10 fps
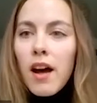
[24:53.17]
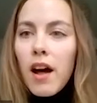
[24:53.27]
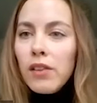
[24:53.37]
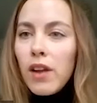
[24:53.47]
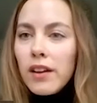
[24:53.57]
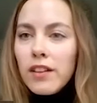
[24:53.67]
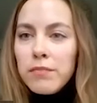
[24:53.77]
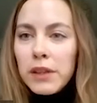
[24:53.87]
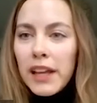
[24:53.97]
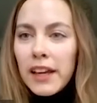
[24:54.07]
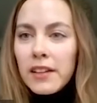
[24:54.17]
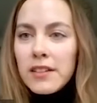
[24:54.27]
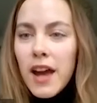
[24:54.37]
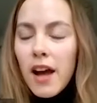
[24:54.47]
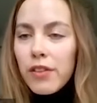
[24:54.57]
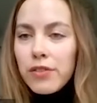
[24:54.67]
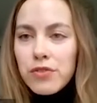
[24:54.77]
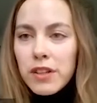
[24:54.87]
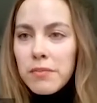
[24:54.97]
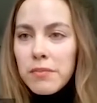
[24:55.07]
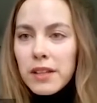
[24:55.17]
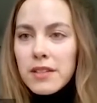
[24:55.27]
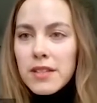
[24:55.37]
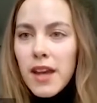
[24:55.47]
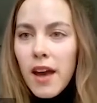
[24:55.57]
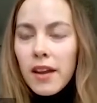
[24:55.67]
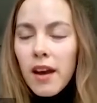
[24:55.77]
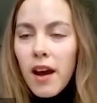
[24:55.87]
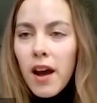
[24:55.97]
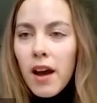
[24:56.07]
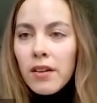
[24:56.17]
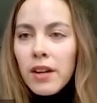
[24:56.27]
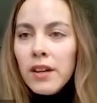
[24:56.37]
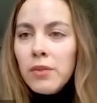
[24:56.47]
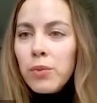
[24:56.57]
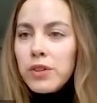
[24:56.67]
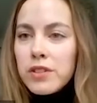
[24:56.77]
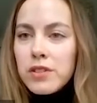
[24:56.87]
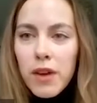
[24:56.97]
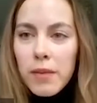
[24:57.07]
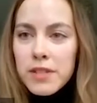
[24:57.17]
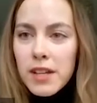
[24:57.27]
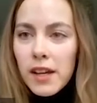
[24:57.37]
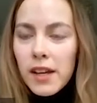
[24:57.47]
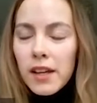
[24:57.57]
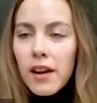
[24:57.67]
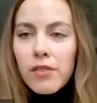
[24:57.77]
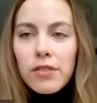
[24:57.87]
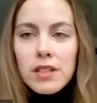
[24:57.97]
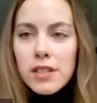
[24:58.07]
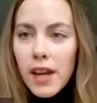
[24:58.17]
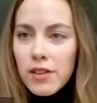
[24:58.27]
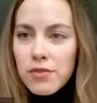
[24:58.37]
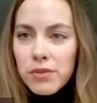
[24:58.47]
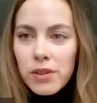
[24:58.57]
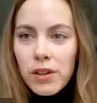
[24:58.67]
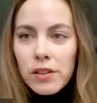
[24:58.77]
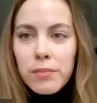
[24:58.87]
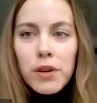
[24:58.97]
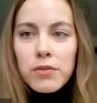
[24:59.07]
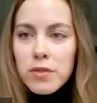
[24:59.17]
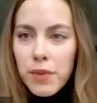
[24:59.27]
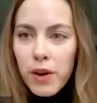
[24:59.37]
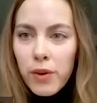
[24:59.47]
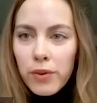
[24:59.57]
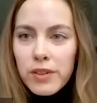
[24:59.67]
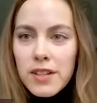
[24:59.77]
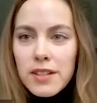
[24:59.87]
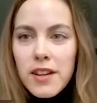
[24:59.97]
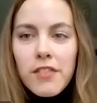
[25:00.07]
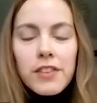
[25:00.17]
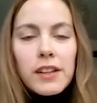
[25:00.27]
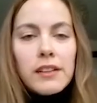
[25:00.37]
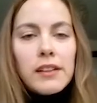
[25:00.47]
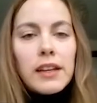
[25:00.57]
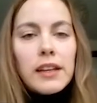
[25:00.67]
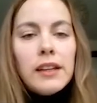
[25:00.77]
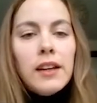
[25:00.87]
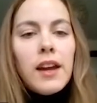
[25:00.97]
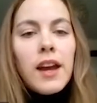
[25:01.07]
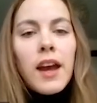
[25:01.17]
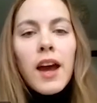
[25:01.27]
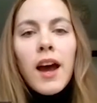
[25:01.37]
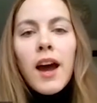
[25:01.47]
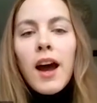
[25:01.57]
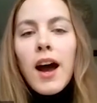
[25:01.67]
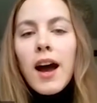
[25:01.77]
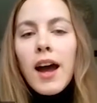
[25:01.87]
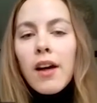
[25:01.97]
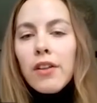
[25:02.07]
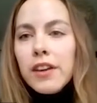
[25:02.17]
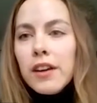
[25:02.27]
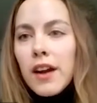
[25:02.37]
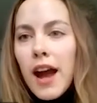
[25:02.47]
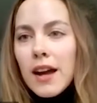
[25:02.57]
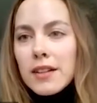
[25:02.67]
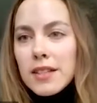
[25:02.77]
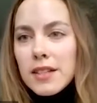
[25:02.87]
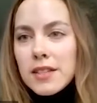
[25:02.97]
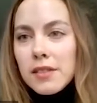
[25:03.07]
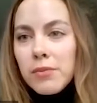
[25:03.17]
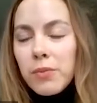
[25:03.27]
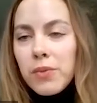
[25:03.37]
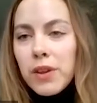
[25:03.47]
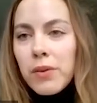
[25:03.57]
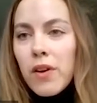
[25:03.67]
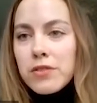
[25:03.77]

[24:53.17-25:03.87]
a lot of planned health treatments that were disrupted, rescheduled, postponed indefinitely. Healthcare access, there were